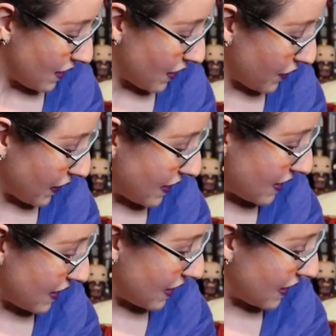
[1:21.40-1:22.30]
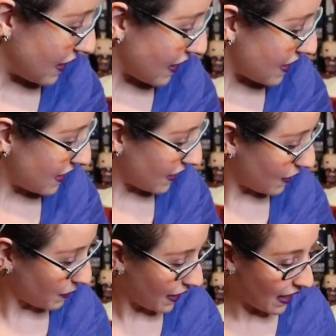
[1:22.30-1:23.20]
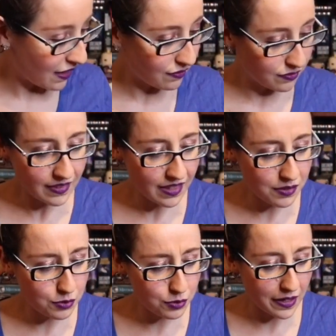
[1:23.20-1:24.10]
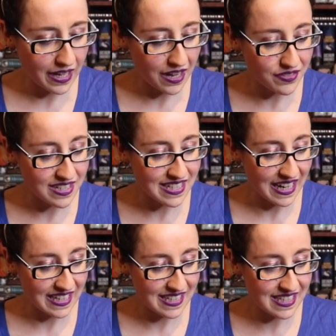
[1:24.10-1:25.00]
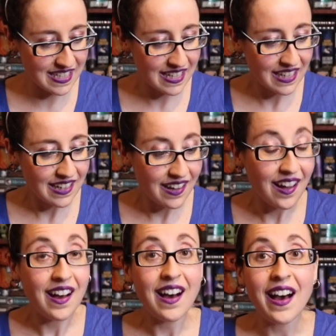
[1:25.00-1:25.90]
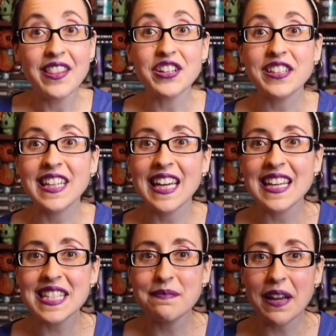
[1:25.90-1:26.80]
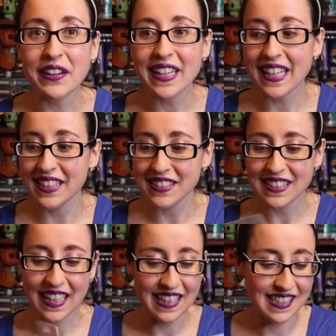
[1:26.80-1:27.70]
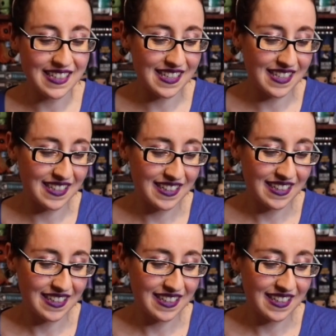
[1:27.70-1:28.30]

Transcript: Alright, the next thing that we have, ooh, I have dice. They're Kiss, Marry, Kill dice.